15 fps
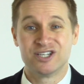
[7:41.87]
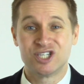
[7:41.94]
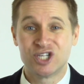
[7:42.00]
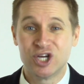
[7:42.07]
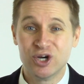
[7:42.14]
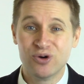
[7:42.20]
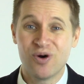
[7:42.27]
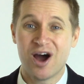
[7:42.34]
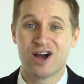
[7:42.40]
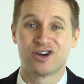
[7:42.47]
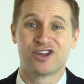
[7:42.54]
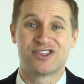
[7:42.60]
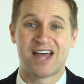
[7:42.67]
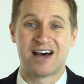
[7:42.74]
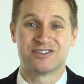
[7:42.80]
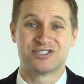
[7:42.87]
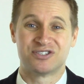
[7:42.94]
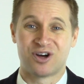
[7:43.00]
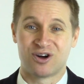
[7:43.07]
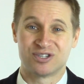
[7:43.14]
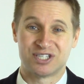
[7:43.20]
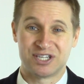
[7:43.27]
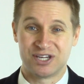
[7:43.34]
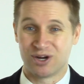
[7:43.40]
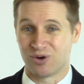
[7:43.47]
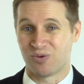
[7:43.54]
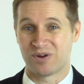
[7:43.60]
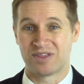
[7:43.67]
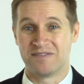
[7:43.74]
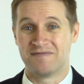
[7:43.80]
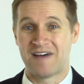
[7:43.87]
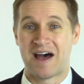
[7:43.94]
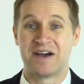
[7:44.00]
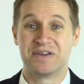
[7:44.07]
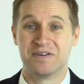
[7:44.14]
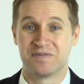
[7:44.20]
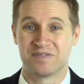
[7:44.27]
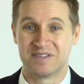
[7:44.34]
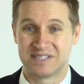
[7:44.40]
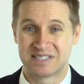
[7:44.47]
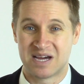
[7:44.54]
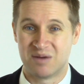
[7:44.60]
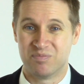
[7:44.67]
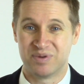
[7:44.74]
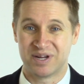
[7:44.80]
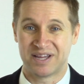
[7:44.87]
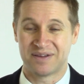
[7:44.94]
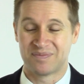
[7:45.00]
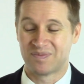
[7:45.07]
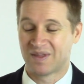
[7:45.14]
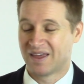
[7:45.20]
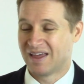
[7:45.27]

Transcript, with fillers: $200,000 a year worth of value for this company.